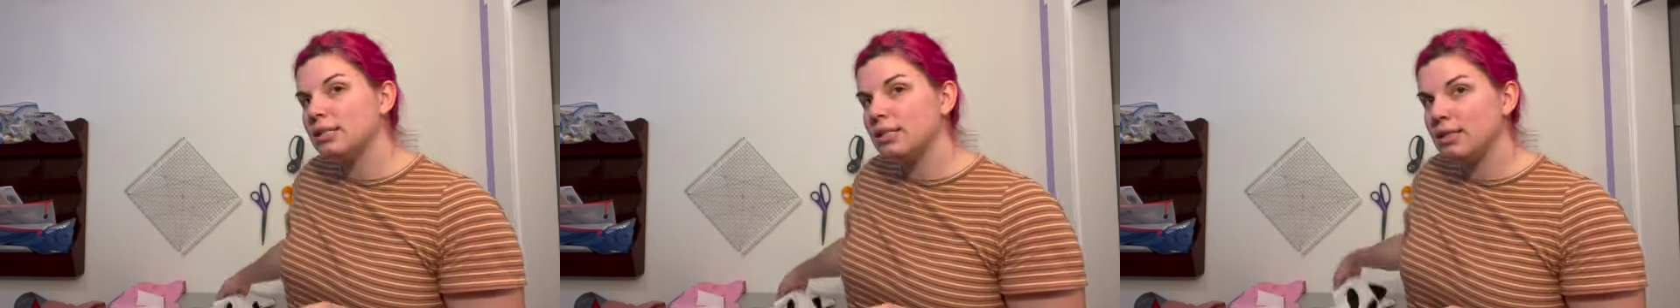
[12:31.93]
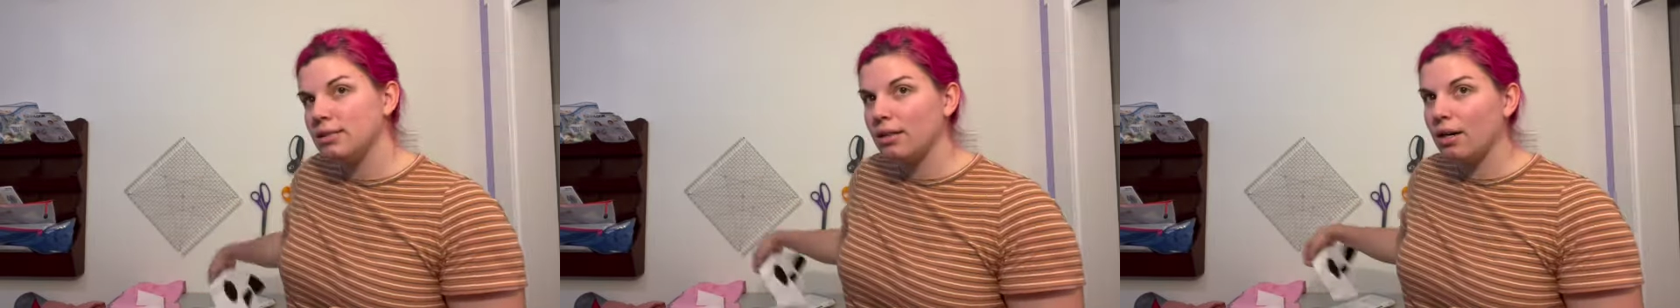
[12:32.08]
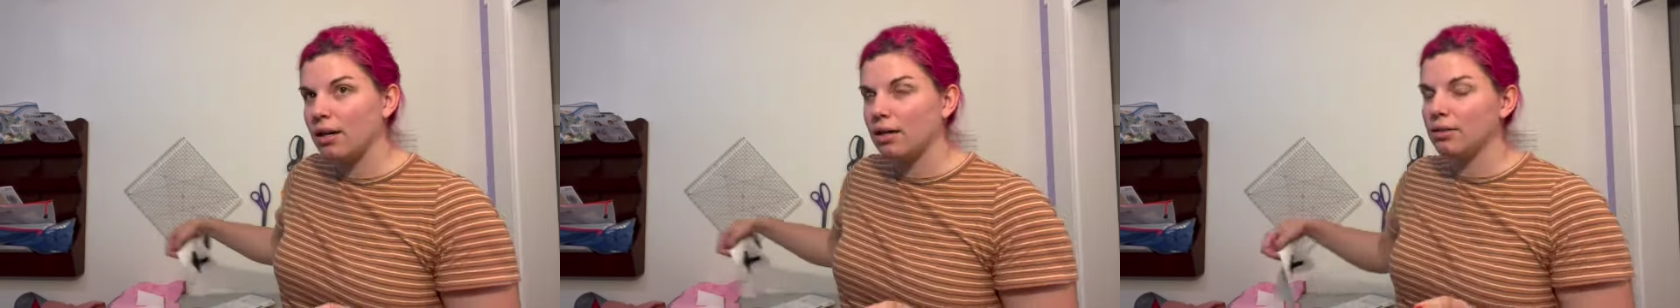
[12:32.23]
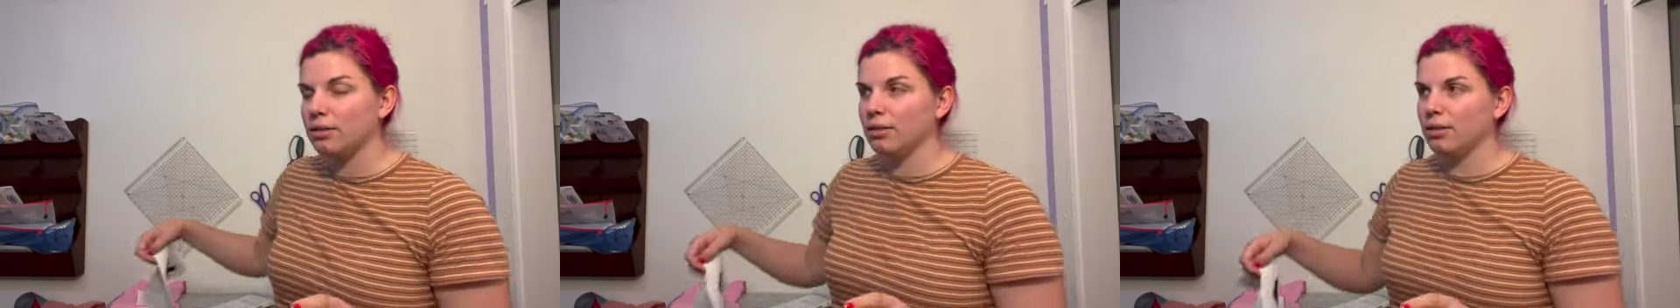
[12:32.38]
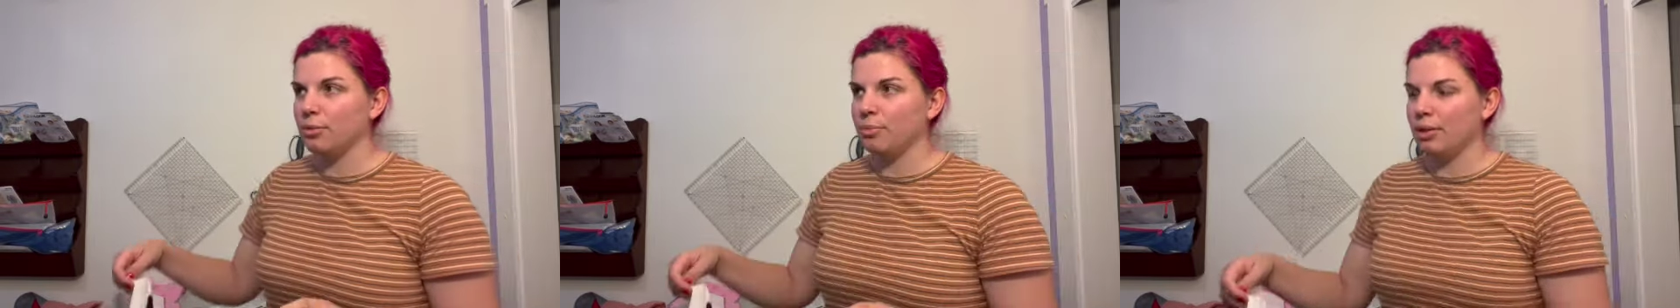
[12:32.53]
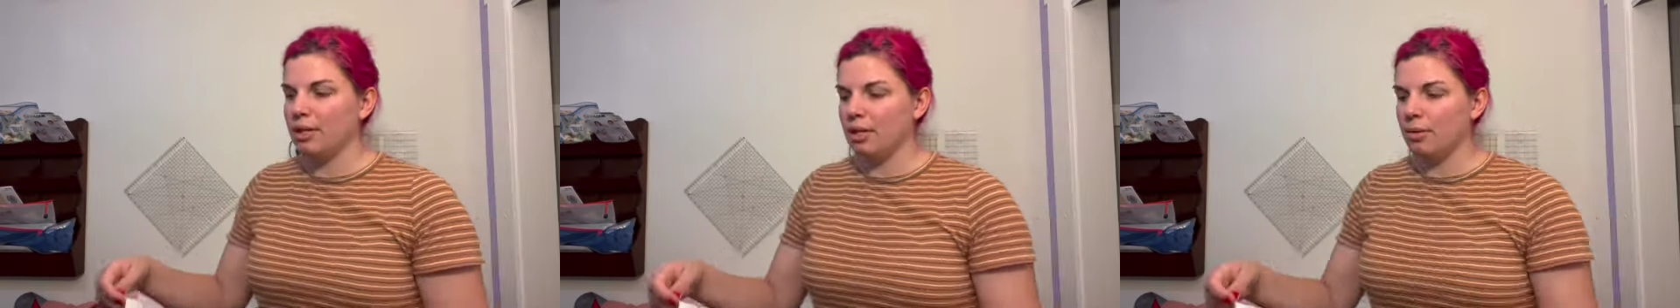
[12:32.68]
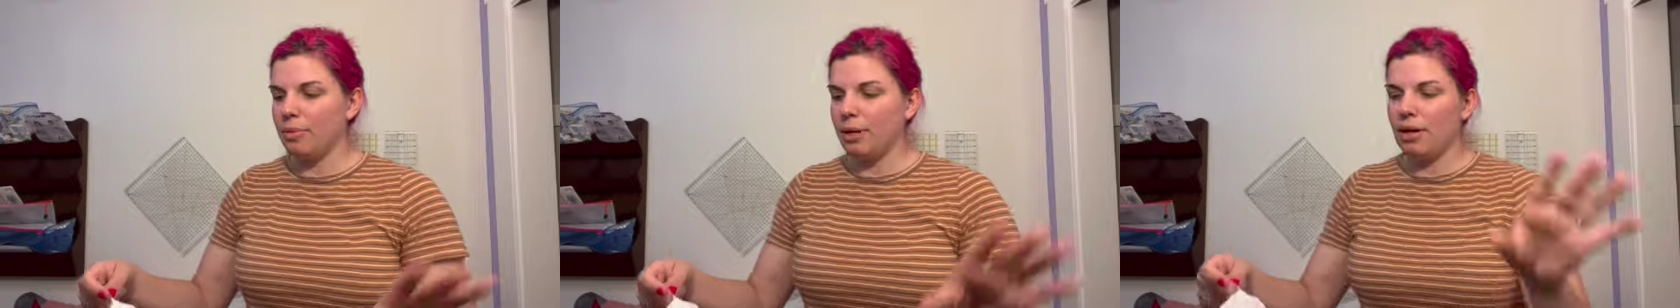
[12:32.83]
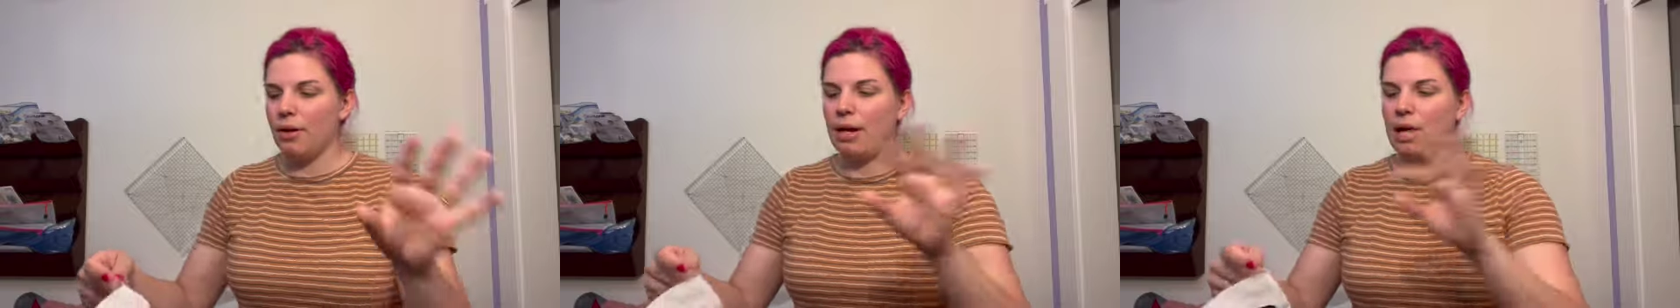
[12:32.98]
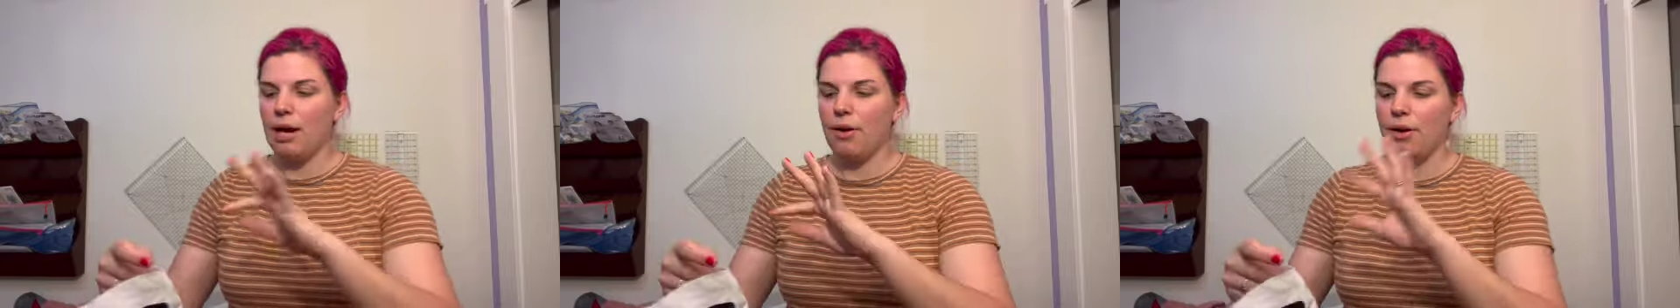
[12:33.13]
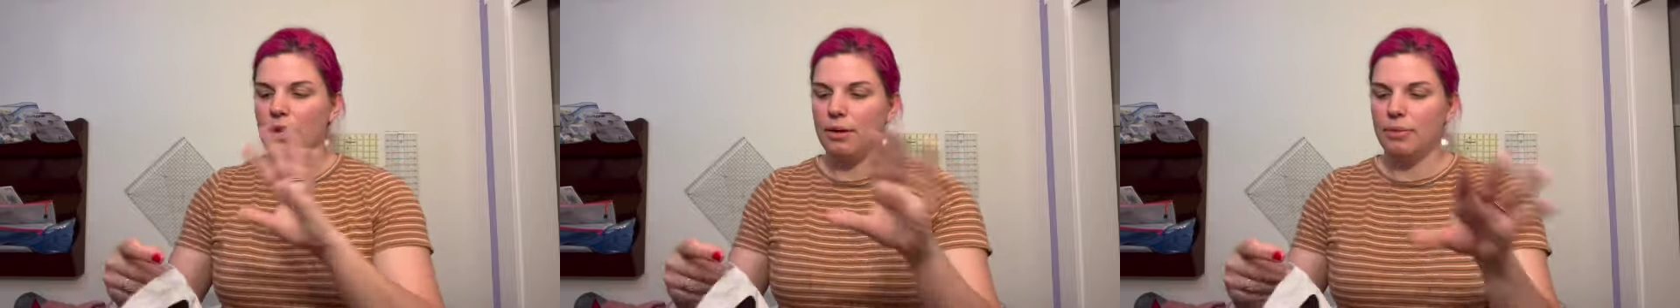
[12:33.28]
and talk a little bit about
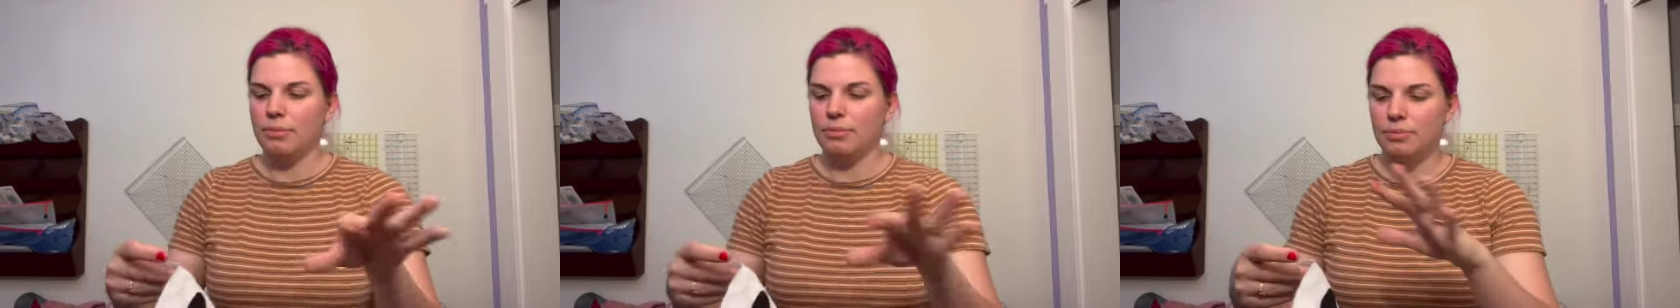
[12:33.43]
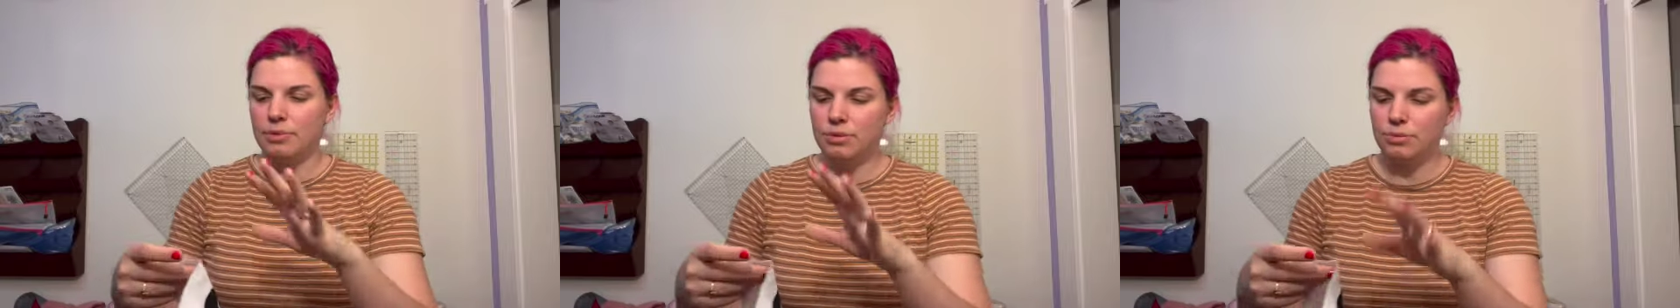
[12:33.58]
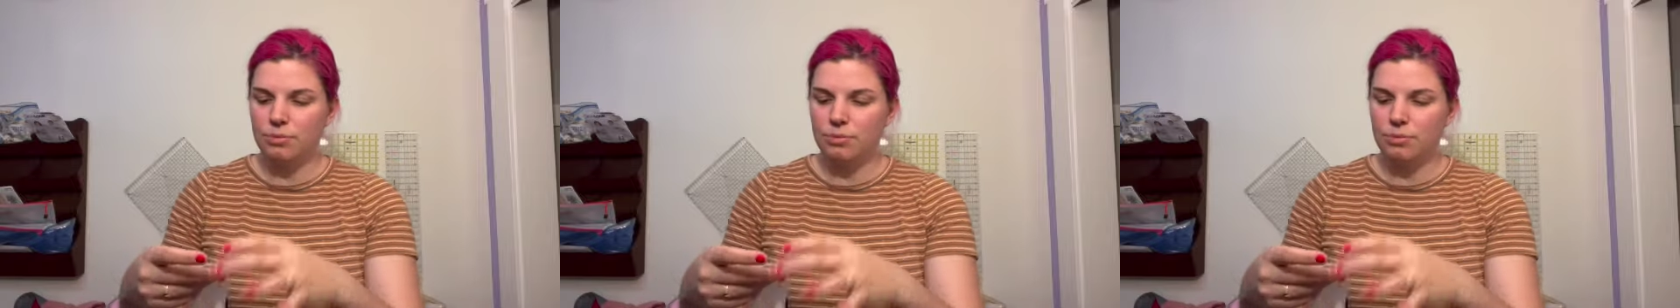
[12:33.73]
how I